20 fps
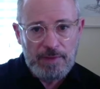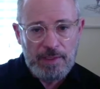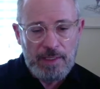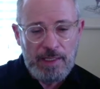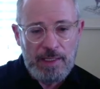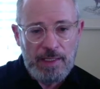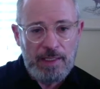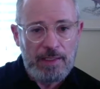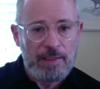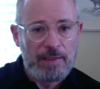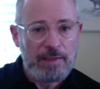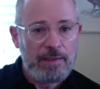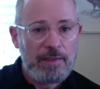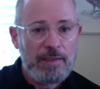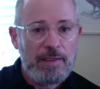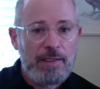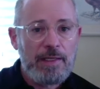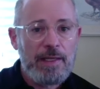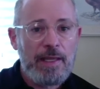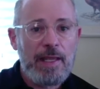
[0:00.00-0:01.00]
And,
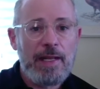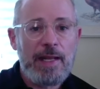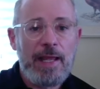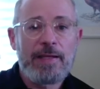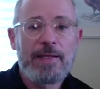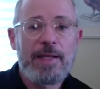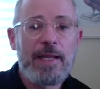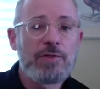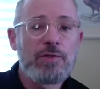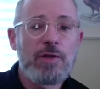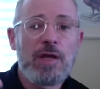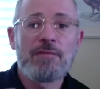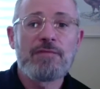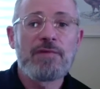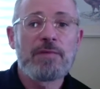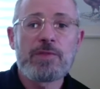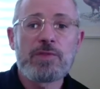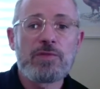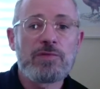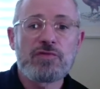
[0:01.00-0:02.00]
and, and then you have
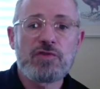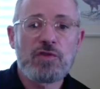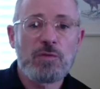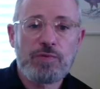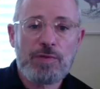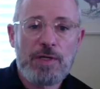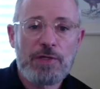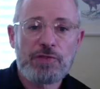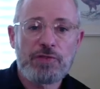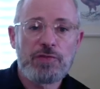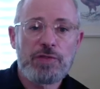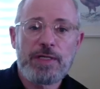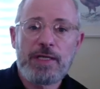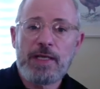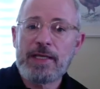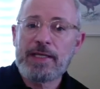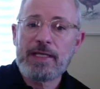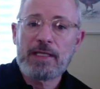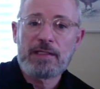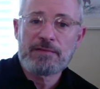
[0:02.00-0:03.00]
immune suppression, you
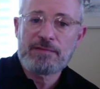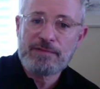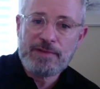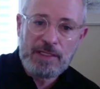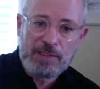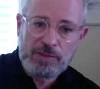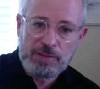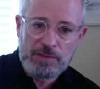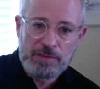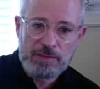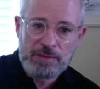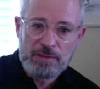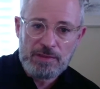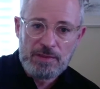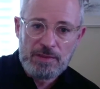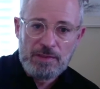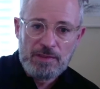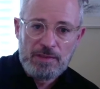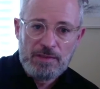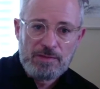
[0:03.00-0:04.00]
can't kill infections.
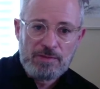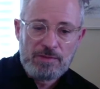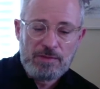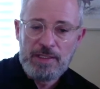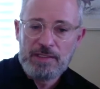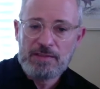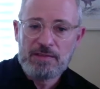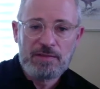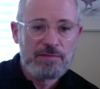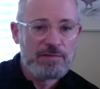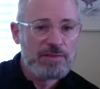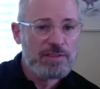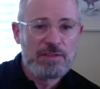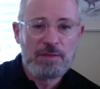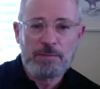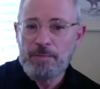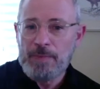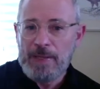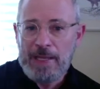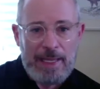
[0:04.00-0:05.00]
So that's a, just a
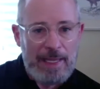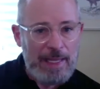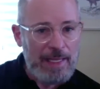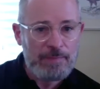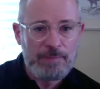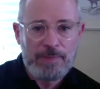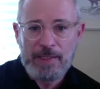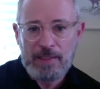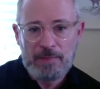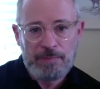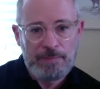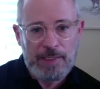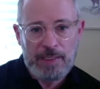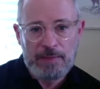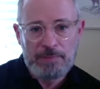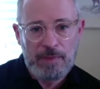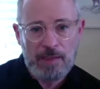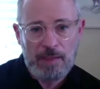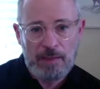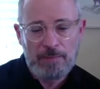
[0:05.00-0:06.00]
bad, bad,
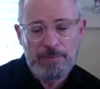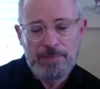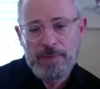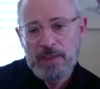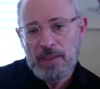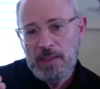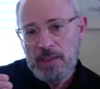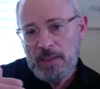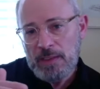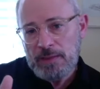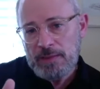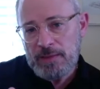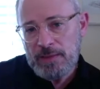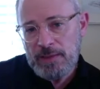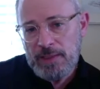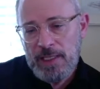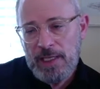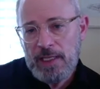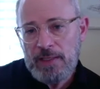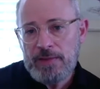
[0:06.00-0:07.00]
bad model.
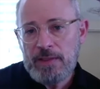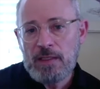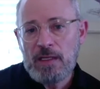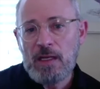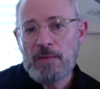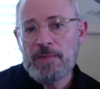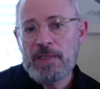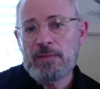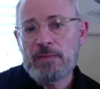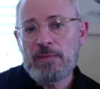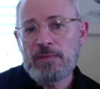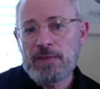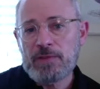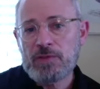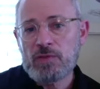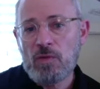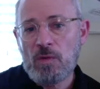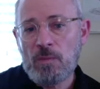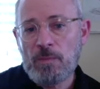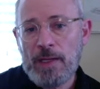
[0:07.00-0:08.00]
Today, they're coming in with things
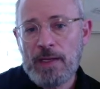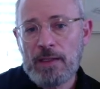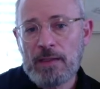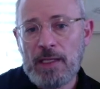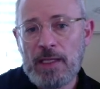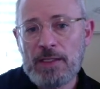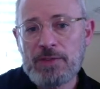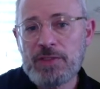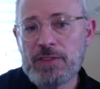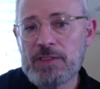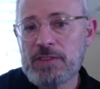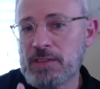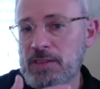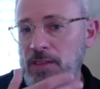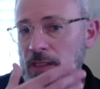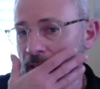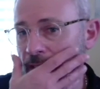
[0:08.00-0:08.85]
called biologics.